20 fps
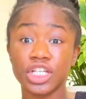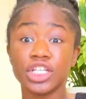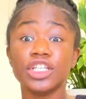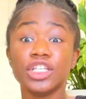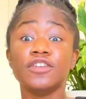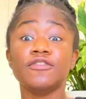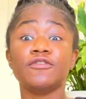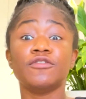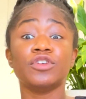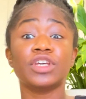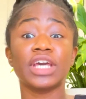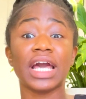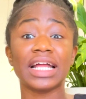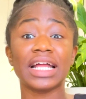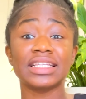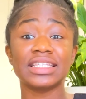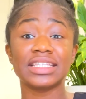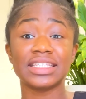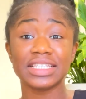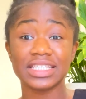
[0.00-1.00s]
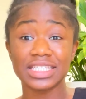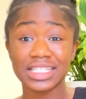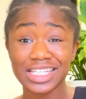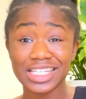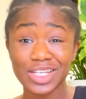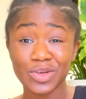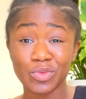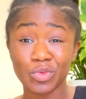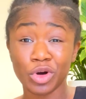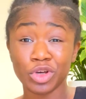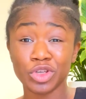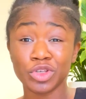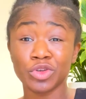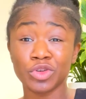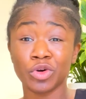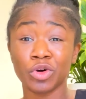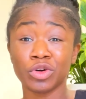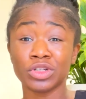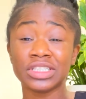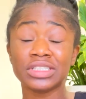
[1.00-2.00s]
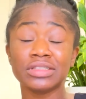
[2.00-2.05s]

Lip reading: If you can't see what you're